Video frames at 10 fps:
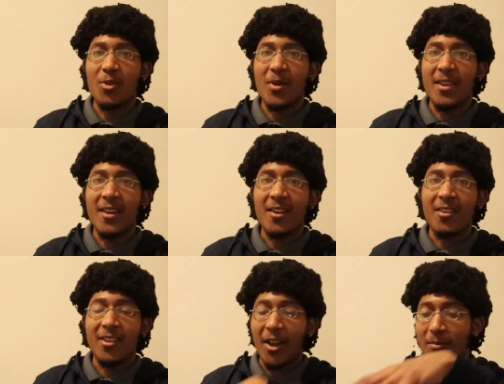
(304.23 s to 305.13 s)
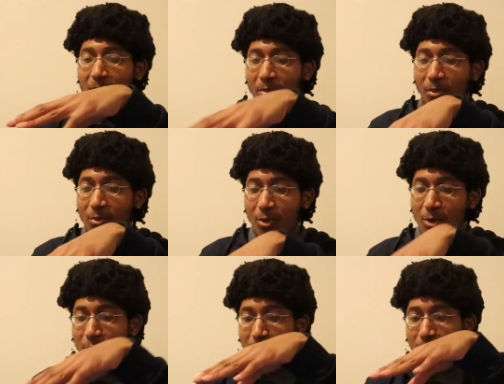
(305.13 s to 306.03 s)
of the way there. Like I'm
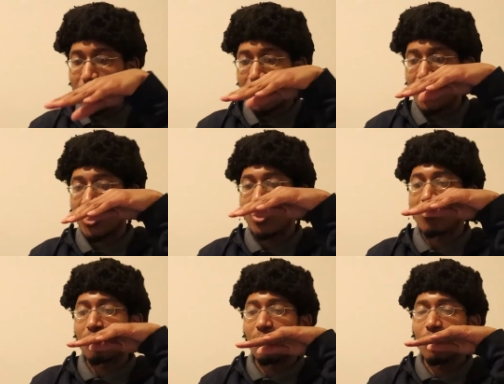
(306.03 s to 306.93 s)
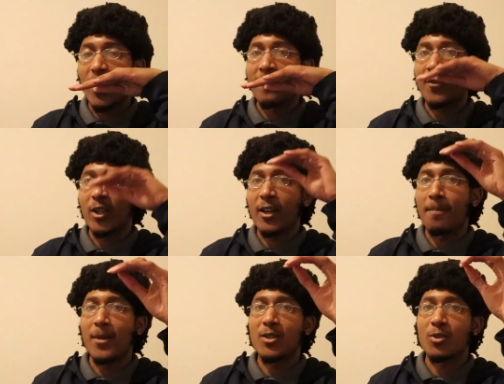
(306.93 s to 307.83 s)
there's just I feel
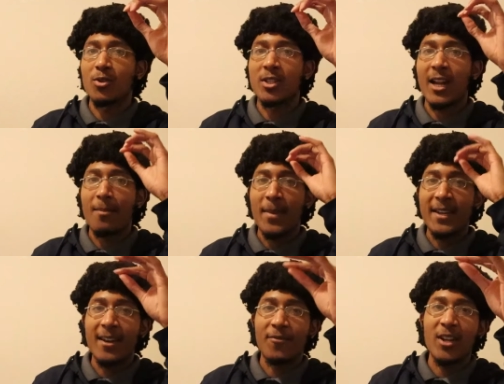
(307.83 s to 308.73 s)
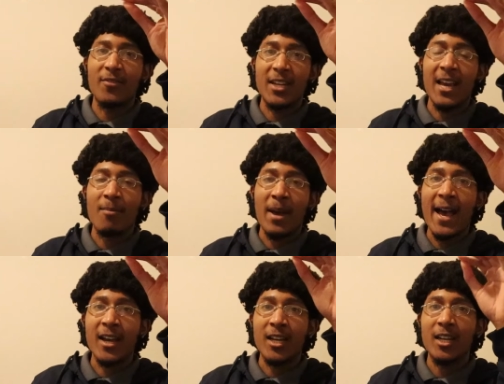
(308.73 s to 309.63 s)
like muscles that I may never even get
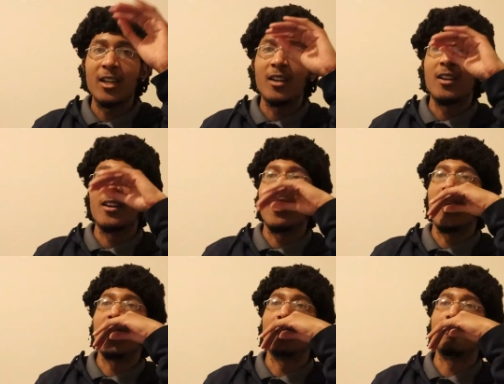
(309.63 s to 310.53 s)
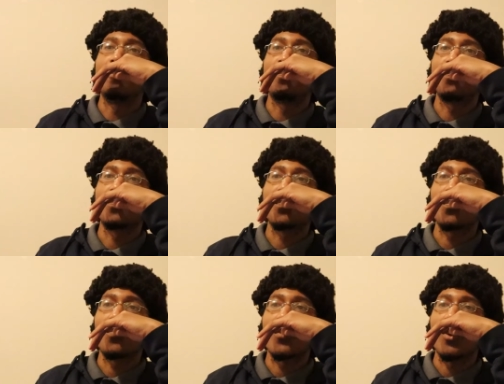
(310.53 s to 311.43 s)
back. Um,
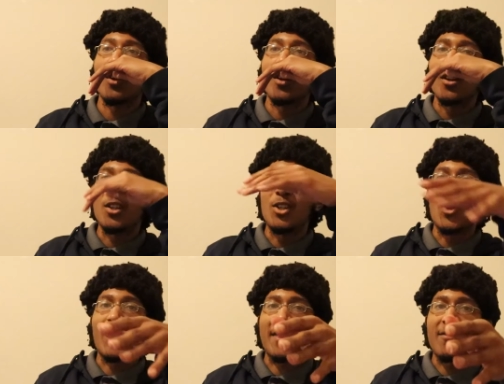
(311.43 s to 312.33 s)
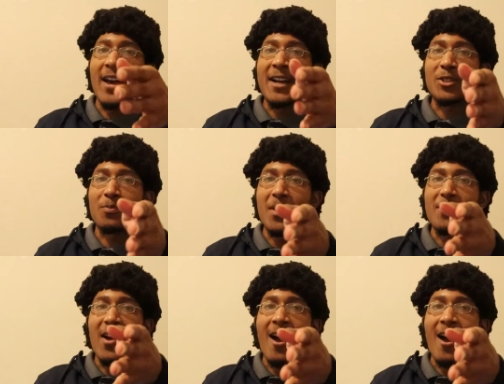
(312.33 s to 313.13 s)
you know, like they've atrophied,